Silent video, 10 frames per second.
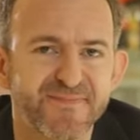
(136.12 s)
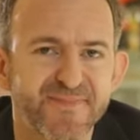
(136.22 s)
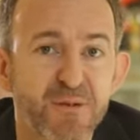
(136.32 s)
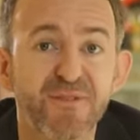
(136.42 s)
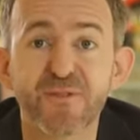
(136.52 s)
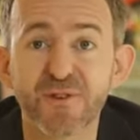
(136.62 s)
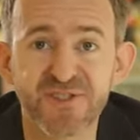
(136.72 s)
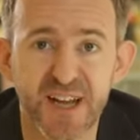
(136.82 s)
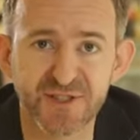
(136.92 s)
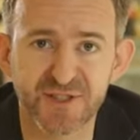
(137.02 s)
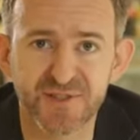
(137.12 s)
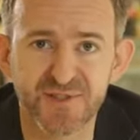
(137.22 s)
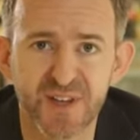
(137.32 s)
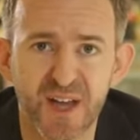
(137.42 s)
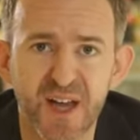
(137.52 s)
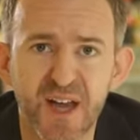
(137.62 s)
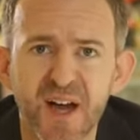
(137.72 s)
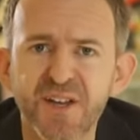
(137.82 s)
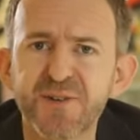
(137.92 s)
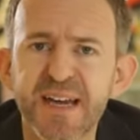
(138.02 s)
There are 4 sections
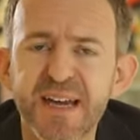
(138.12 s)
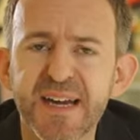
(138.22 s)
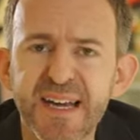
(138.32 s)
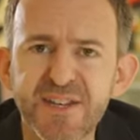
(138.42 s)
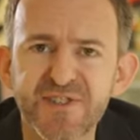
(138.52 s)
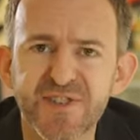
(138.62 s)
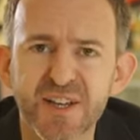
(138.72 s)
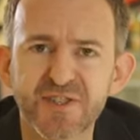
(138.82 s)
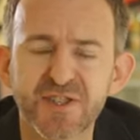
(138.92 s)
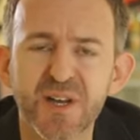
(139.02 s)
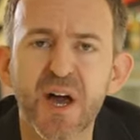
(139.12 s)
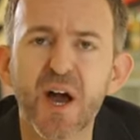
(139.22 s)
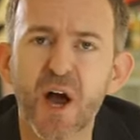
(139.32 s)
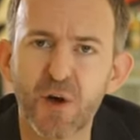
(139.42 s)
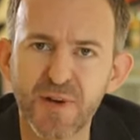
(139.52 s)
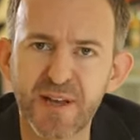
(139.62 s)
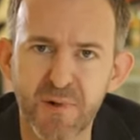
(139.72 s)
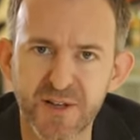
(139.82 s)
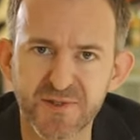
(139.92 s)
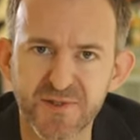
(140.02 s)
and you hear each section only
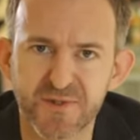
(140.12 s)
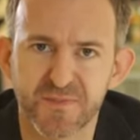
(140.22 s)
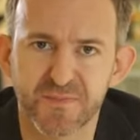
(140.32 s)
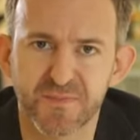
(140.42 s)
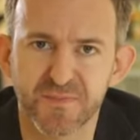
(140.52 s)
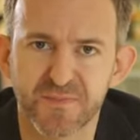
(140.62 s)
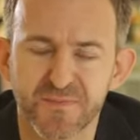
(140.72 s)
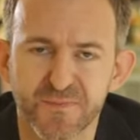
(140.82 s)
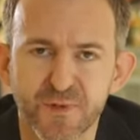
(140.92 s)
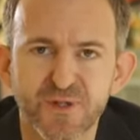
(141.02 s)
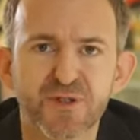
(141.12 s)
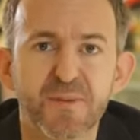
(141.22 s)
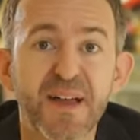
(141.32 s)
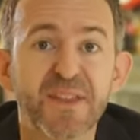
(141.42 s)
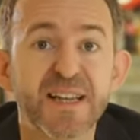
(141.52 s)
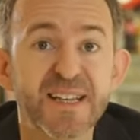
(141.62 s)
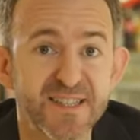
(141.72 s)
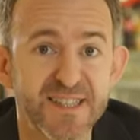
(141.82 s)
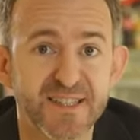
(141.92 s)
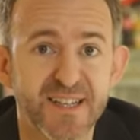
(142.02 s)
once. We'll talk about the
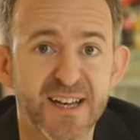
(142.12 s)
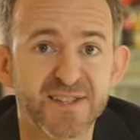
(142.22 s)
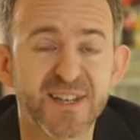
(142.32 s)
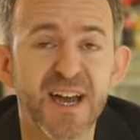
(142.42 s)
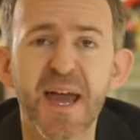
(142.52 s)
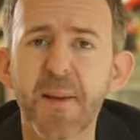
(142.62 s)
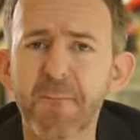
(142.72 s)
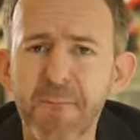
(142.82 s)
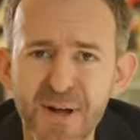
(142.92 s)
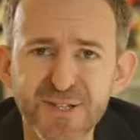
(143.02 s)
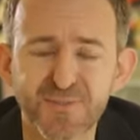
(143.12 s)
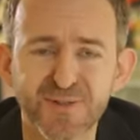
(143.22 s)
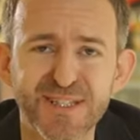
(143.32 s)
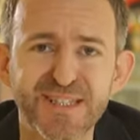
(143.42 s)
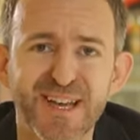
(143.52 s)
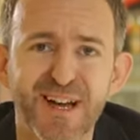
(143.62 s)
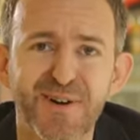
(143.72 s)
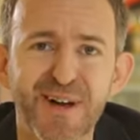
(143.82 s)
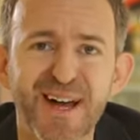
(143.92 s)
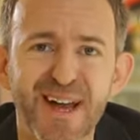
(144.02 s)
listening test in much more
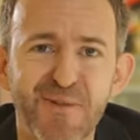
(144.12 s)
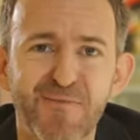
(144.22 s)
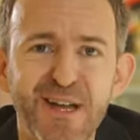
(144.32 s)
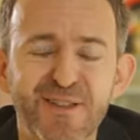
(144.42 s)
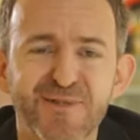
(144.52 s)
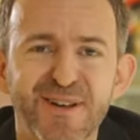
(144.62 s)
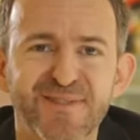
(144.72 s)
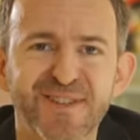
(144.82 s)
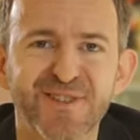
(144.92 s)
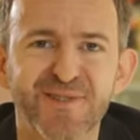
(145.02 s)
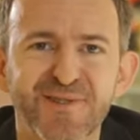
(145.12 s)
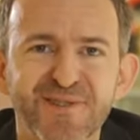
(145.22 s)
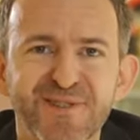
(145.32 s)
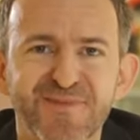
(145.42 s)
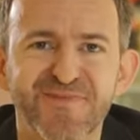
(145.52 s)
detail in week 3 of this course.